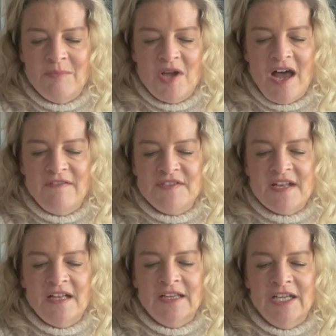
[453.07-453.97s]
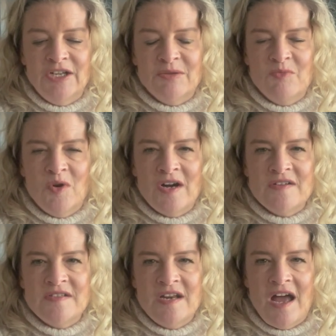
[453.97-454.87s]
cuffs a little more
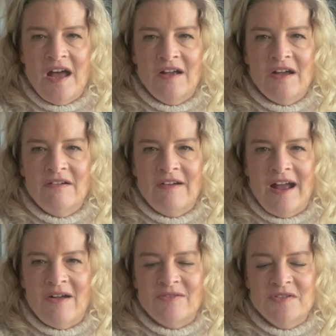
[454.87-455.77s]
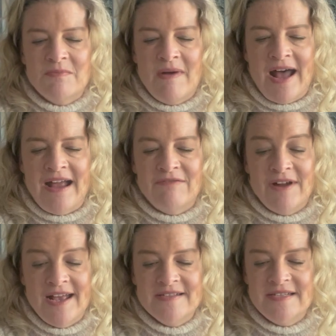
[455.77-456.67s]
snug around my
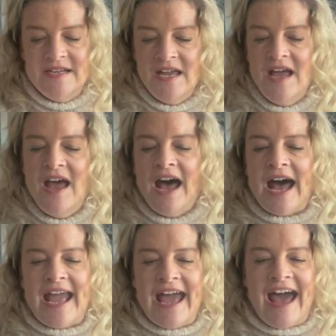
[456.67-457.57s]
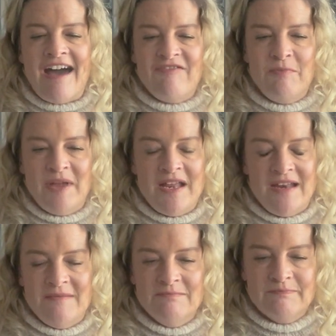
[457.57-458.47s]
wrist. I have
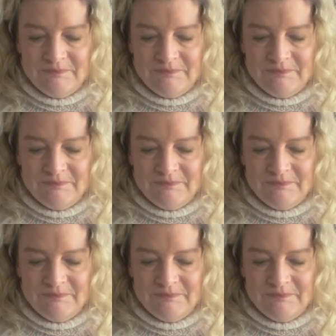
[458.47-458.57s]
been